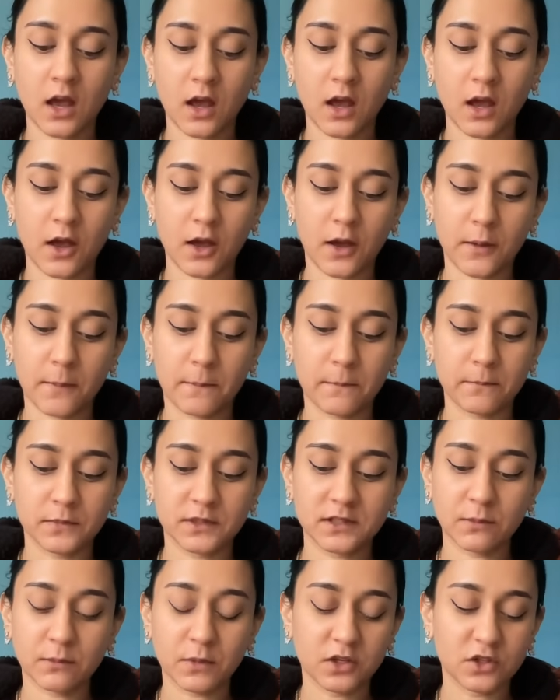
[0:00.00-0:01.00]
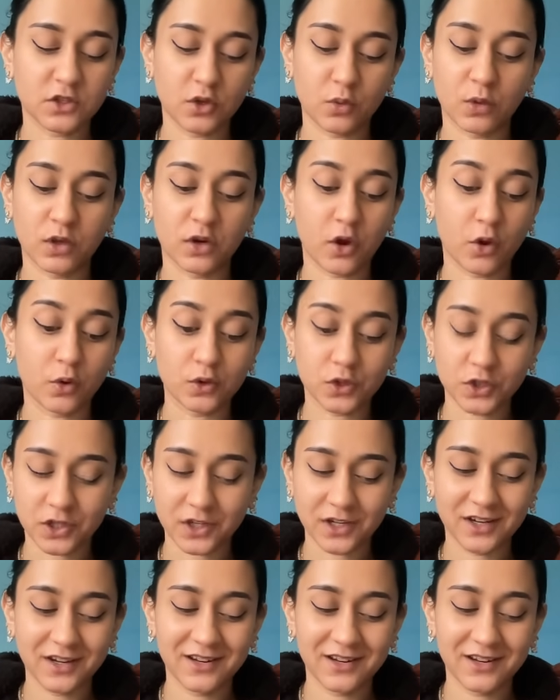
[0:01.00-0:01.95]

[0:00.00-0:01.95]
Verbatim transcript: um, something to do with an ocean.